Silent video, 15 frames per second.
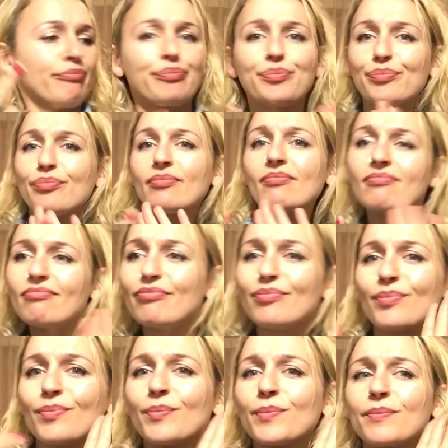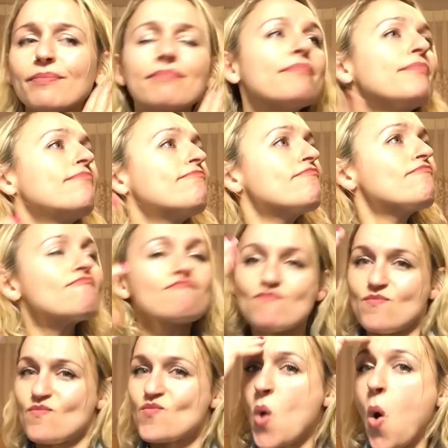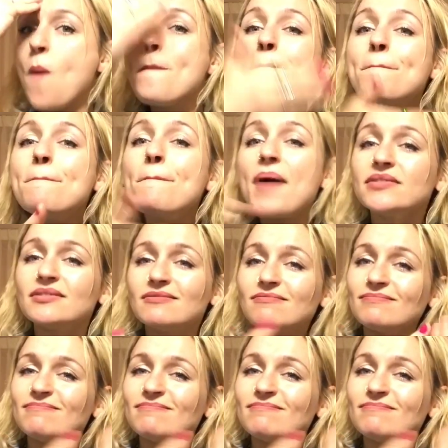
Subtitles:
a diagnostician or here to say I know best.